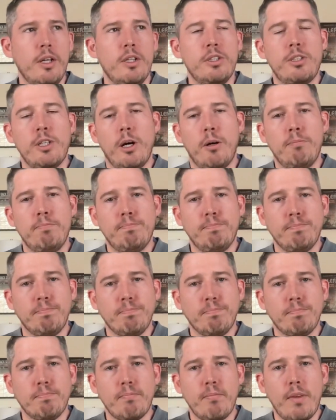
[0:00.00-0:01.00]
So
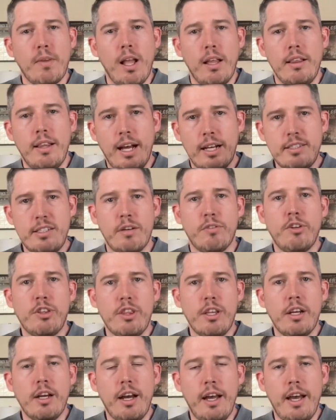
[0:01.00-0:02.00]
that's
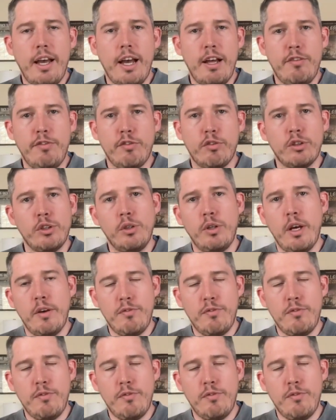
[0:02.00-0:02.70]
everything I had for you.